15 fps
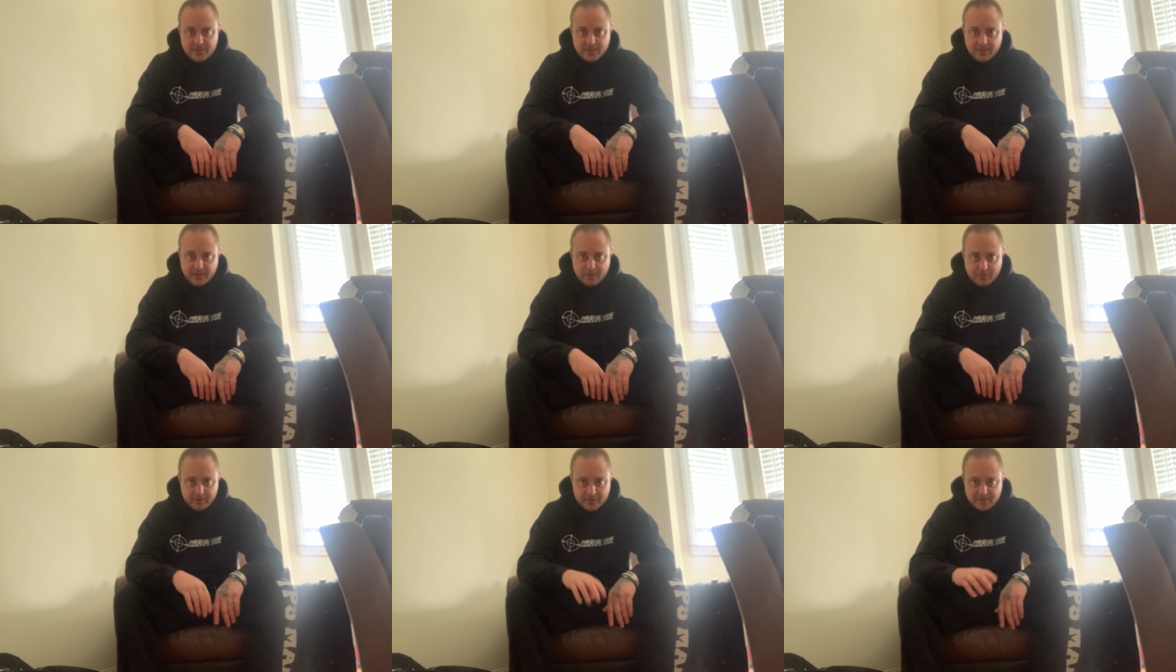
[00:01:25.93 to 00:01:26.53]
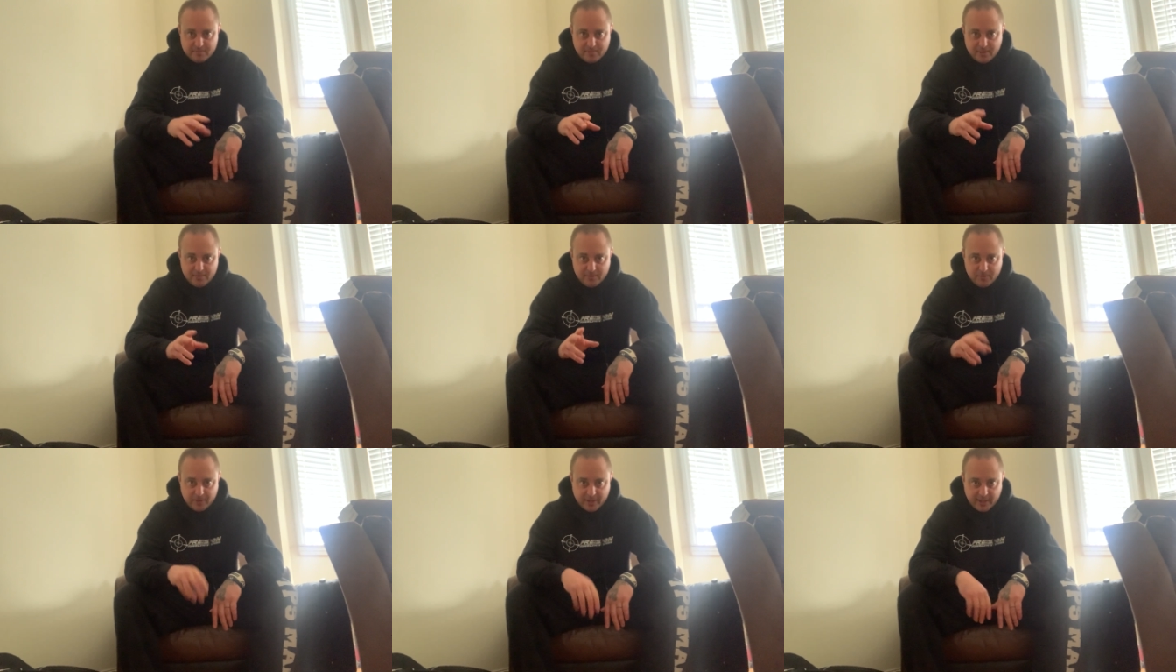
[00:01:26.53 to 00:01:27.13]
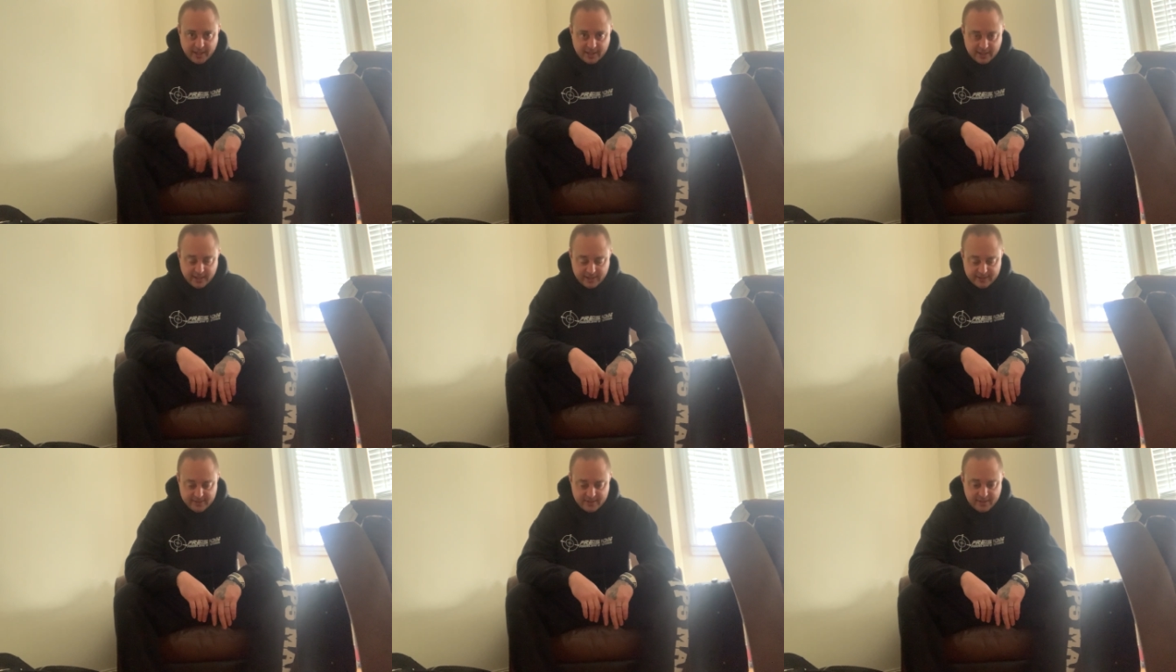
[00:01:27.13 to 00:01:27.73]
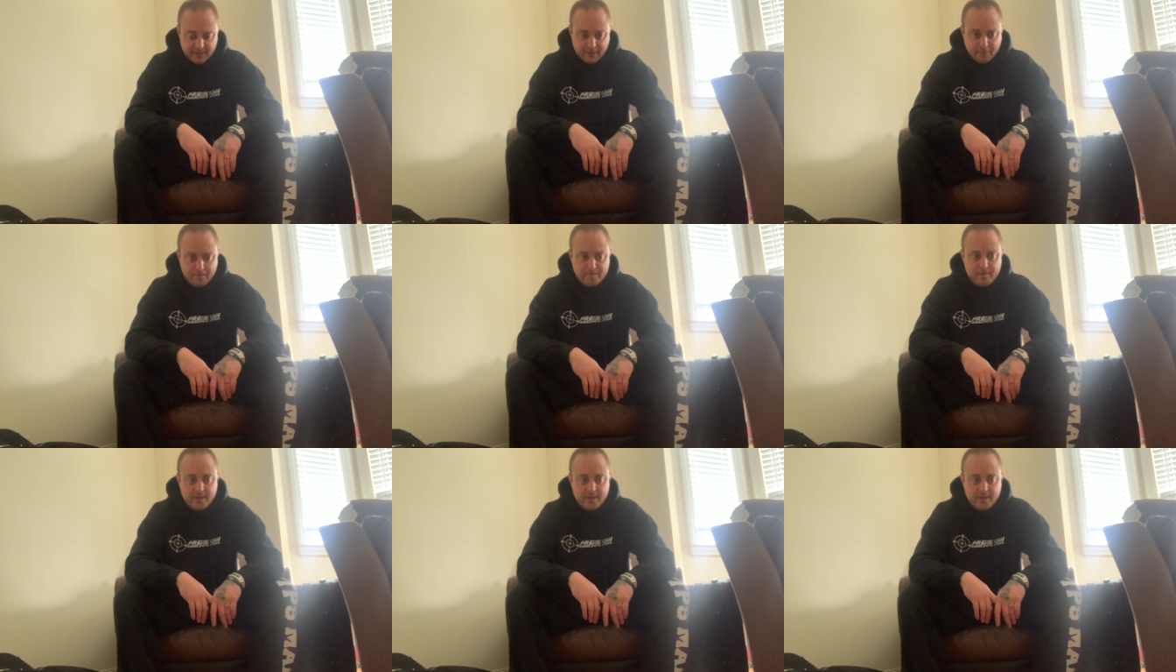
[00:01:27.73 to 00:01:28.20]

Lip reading: how that works, and maybe we can add that into here.